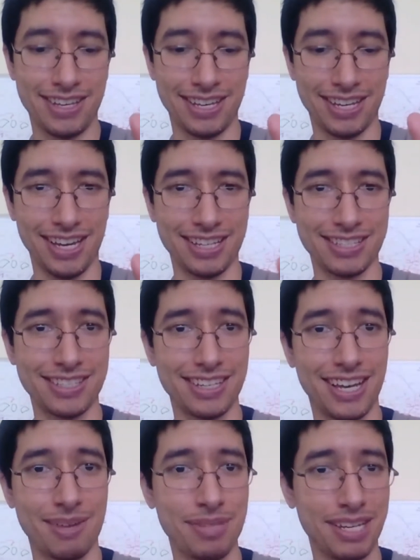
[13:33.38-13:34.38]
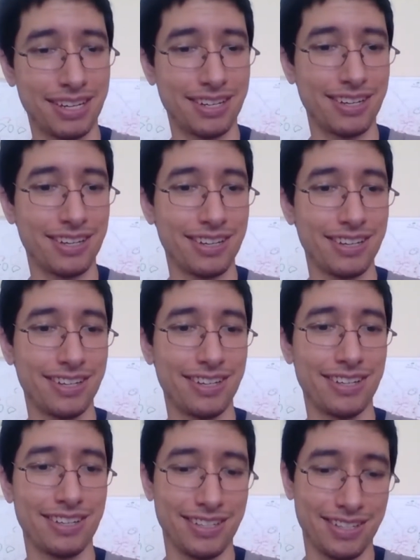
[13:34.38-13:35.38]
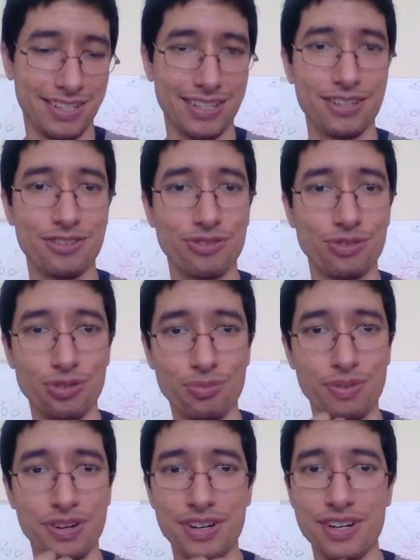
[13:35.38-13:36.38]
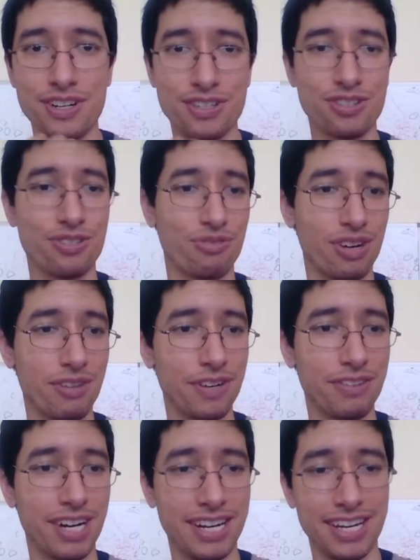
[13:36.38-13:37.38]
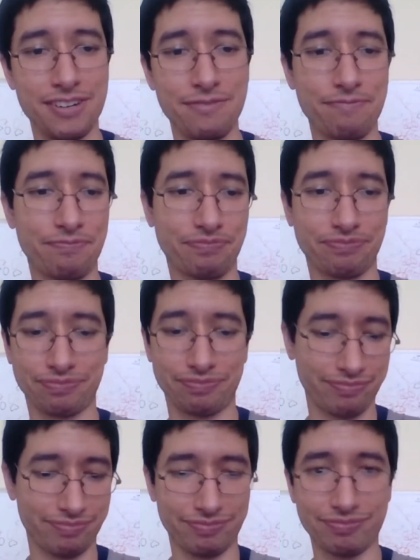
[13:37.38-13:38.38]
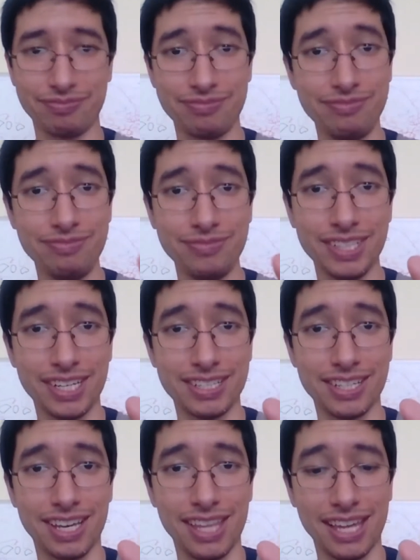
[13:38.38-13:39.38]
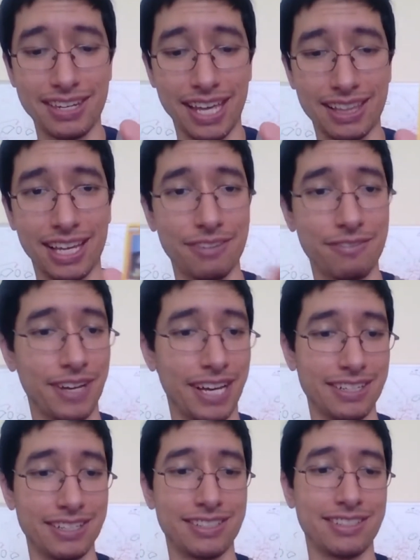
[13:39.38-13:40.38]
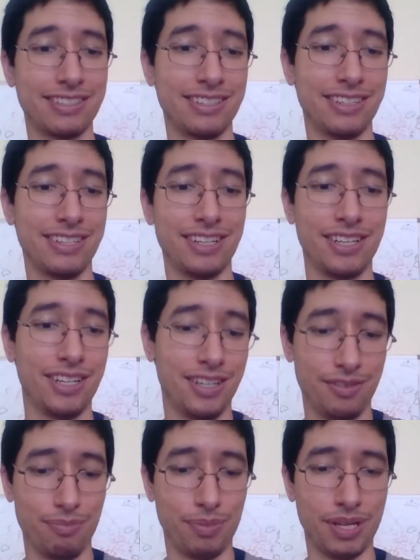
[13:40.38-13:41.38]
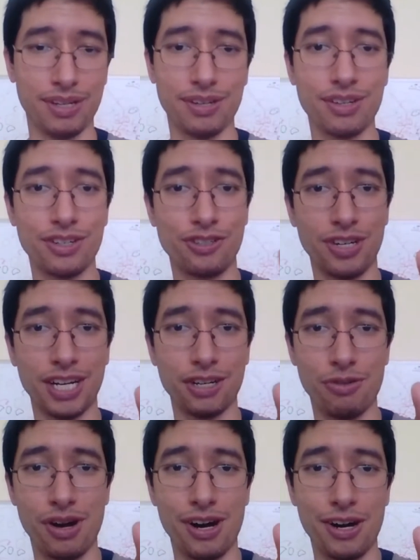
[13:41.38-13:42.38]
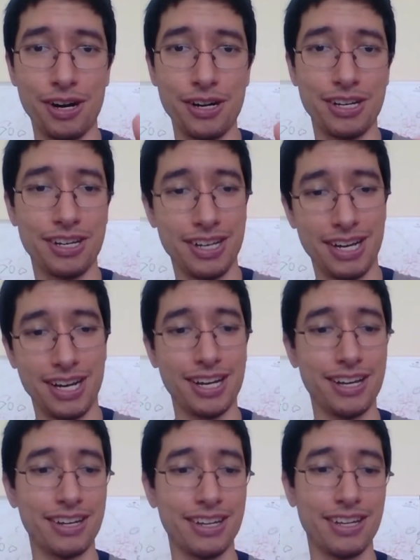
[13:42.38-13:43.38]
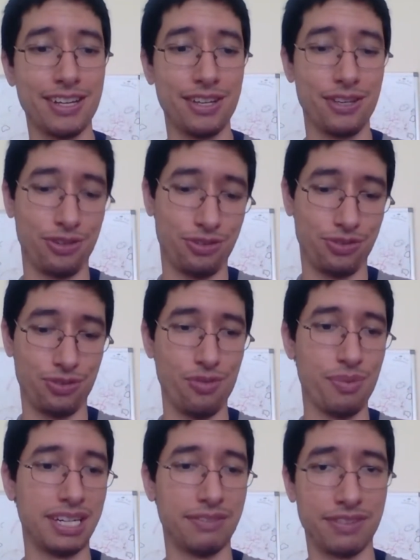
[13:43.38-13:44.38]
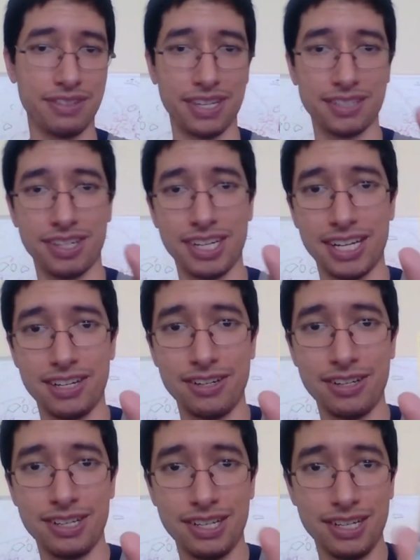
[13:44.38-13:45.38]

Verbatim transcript: And guys, I'm like super scruffy right now because again, that dead life, I just been trying to go hard on so many different things right now.